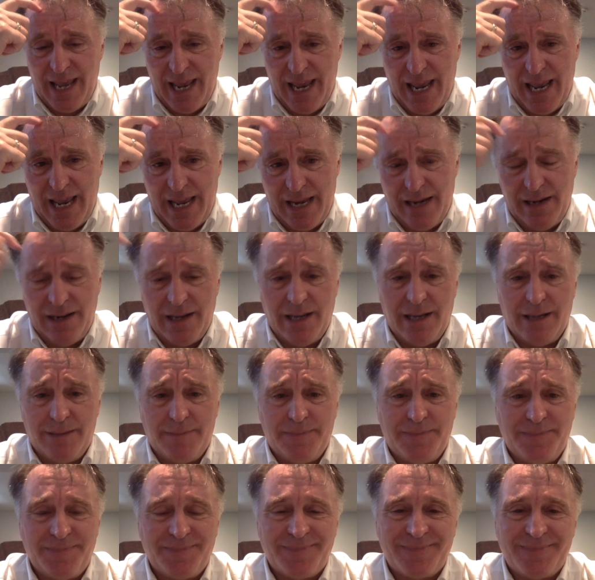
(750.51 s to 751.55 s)
And
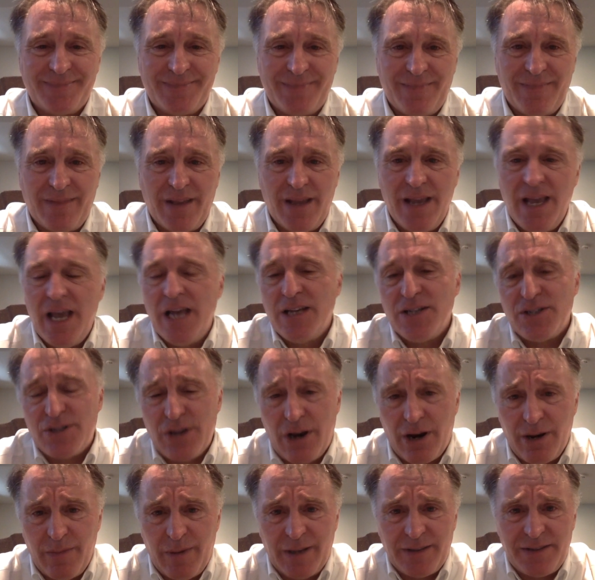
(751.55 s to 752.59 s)

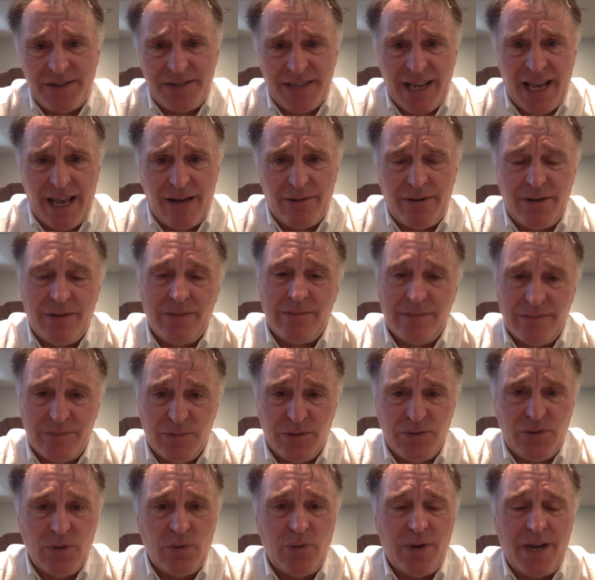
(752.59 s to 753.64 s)
sorry about the sound. We'll
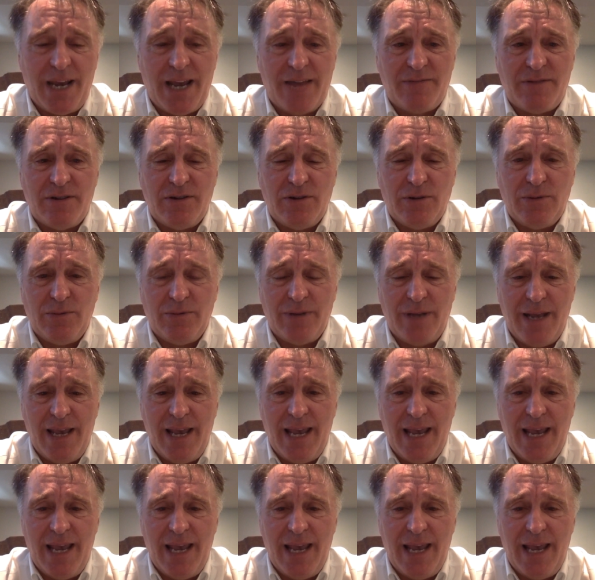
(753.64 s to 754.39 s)
do what we have to do.